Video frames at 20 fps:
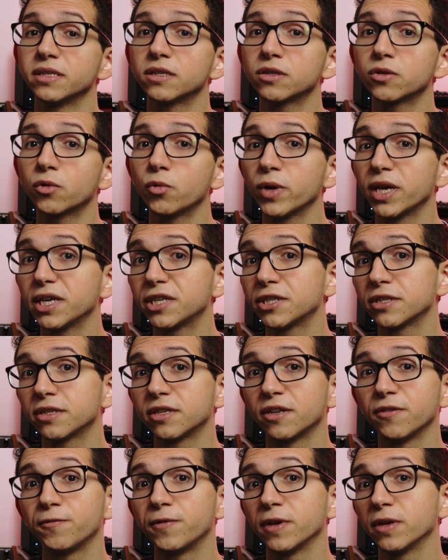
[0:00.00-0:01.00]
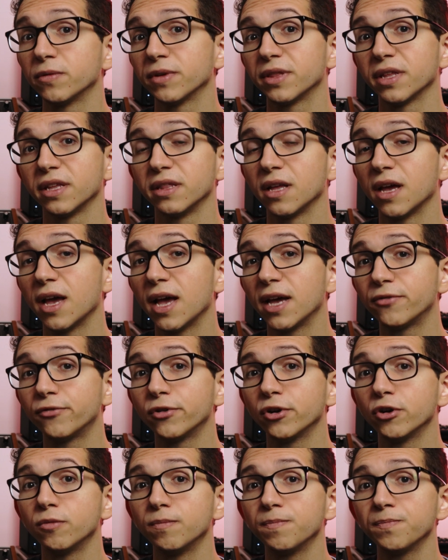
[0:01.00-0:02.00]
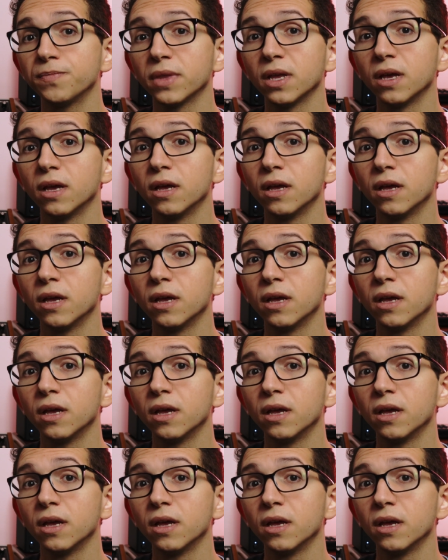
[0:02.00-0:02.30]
squished to fit within the headroom.